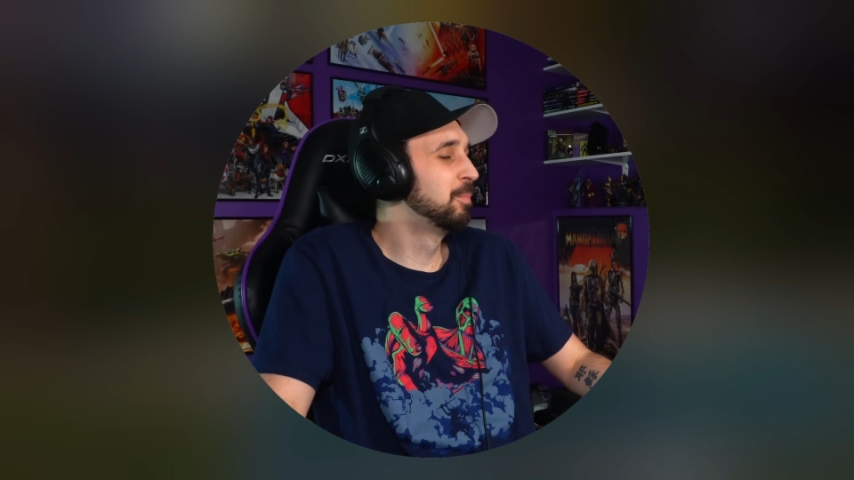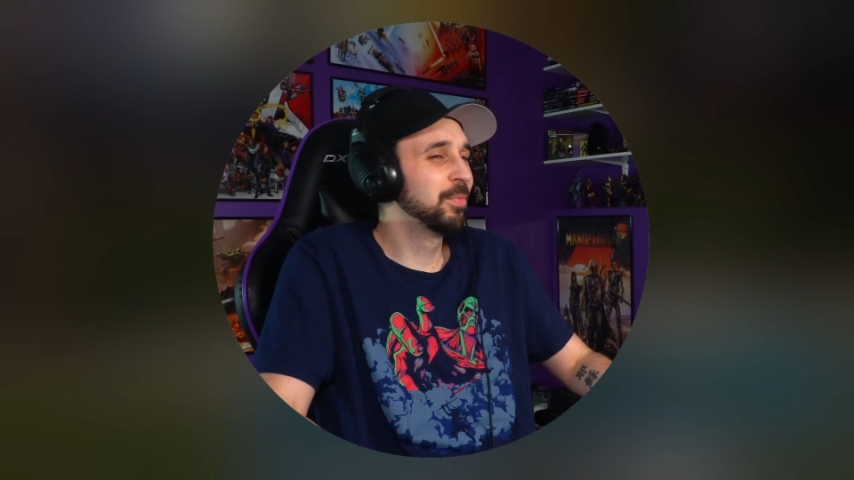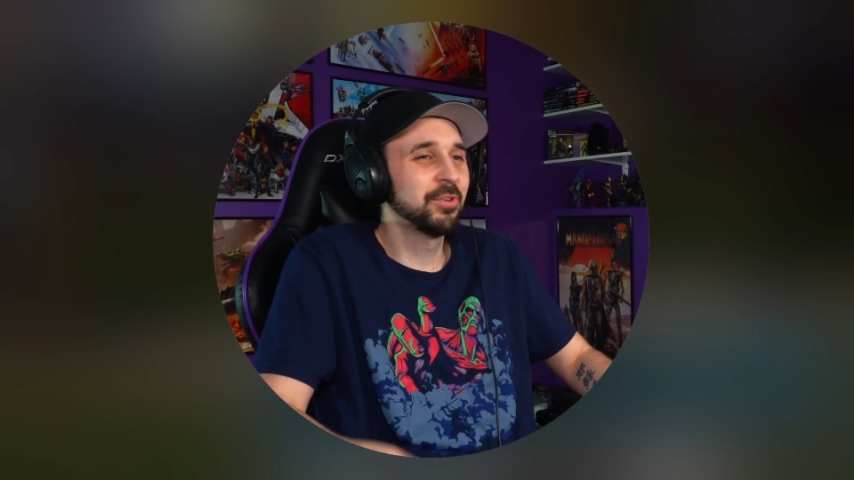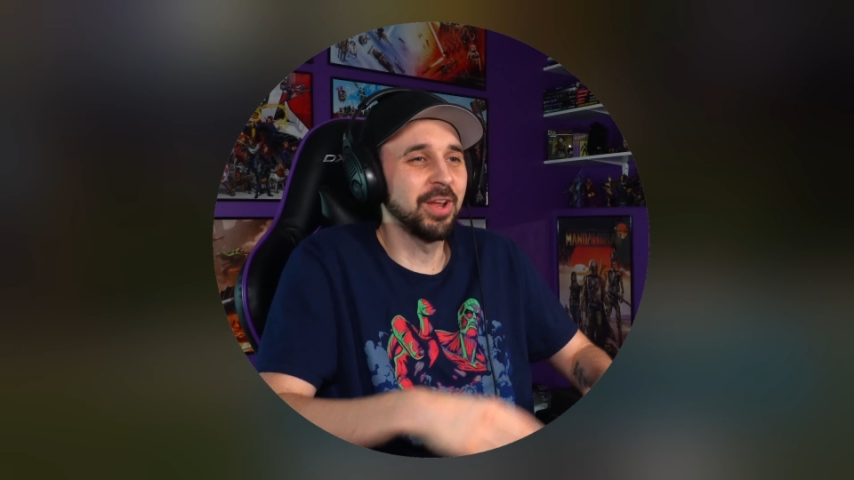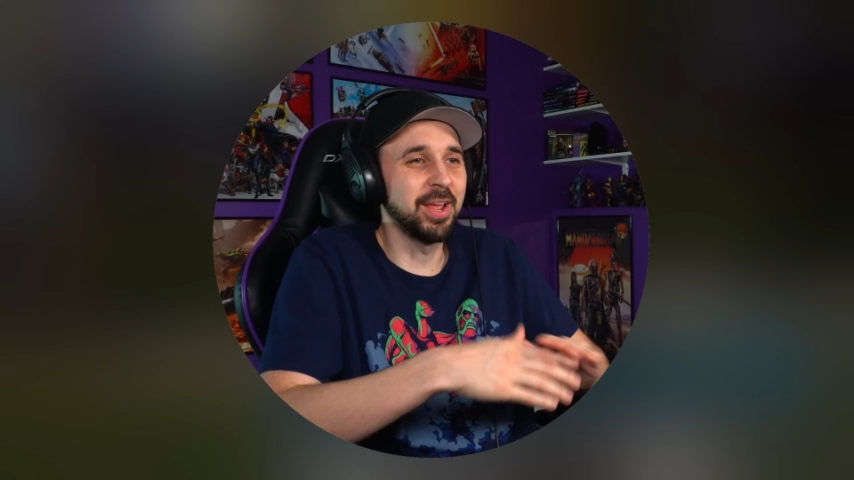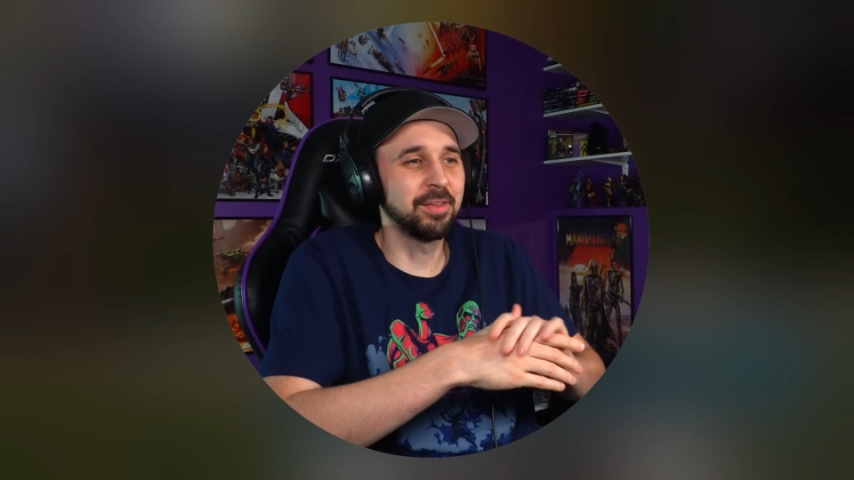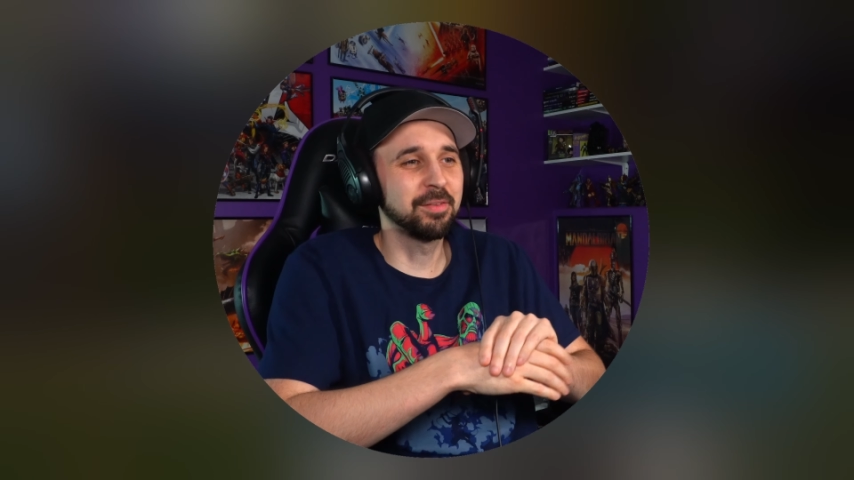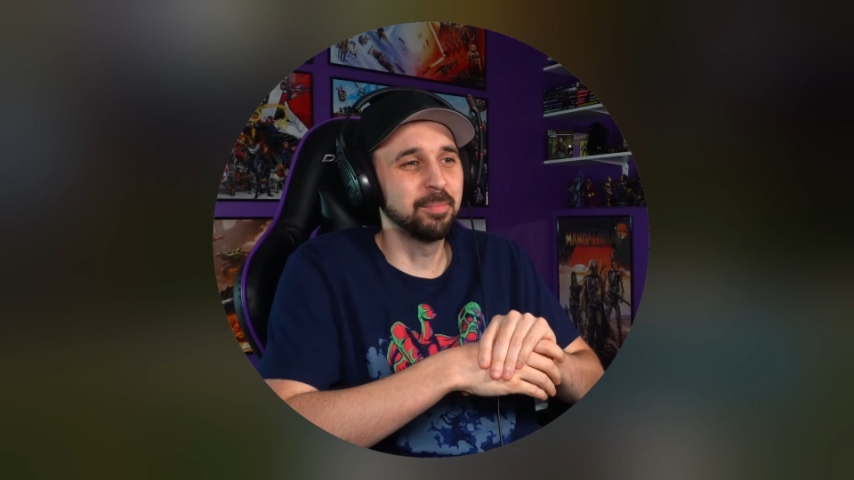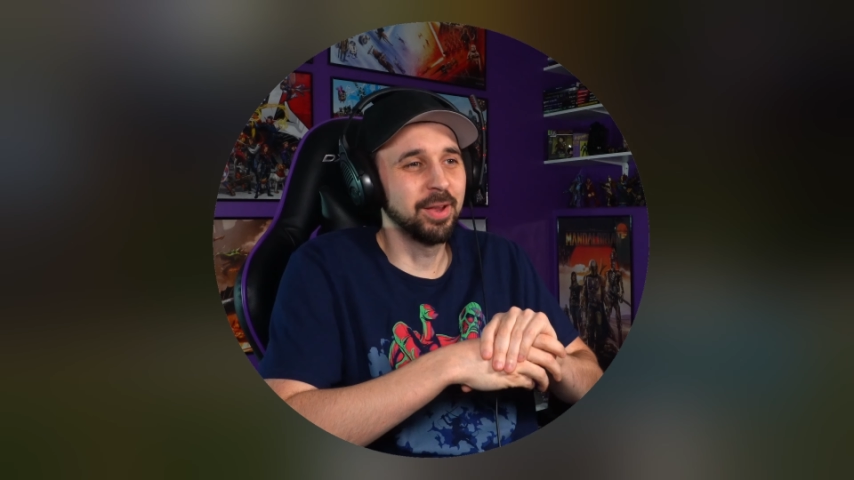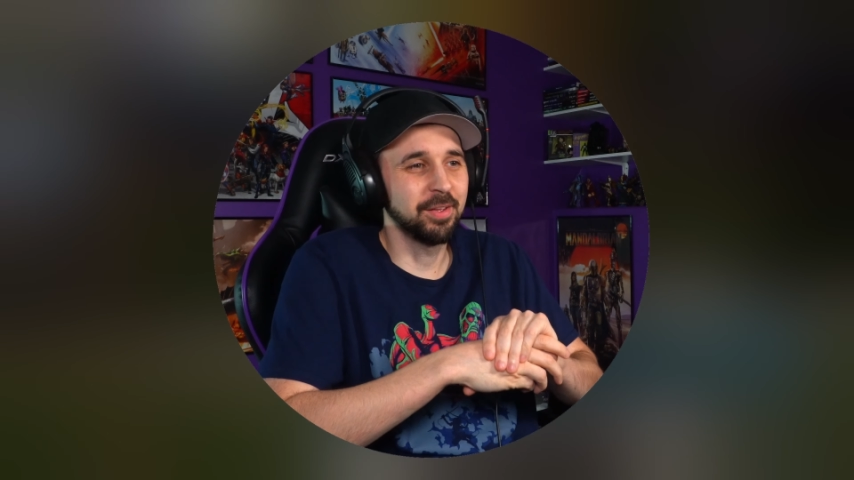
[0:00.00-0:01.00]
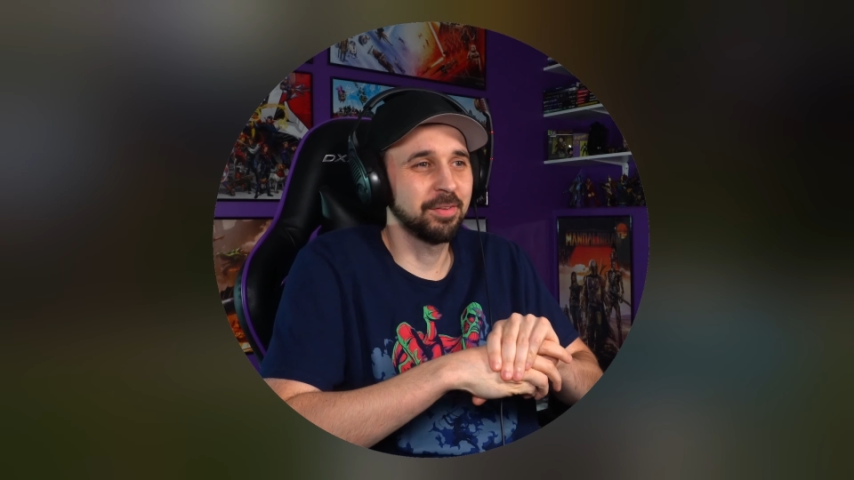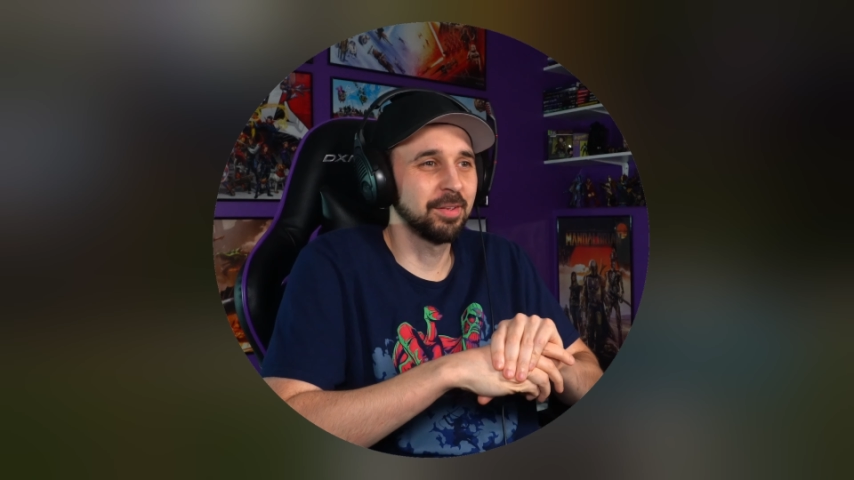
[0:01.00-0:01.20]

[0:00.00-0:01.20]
Chang's the best.